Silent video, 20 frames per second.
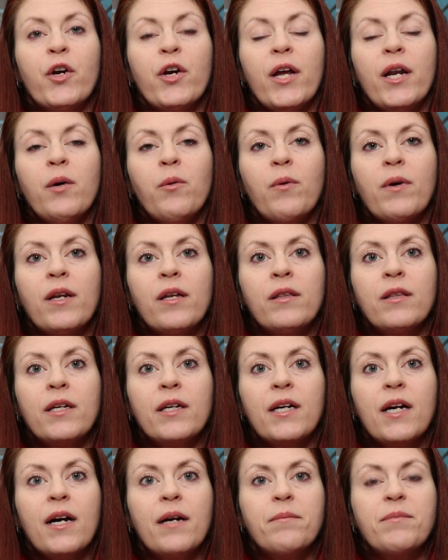going to want to
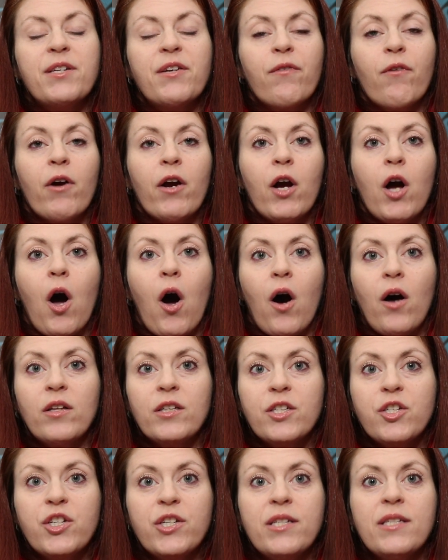look up different
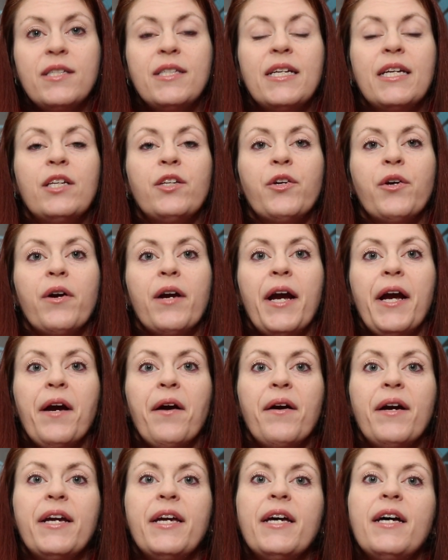colleges in your
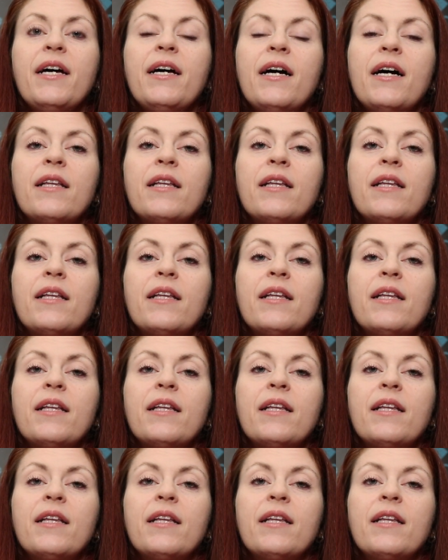area.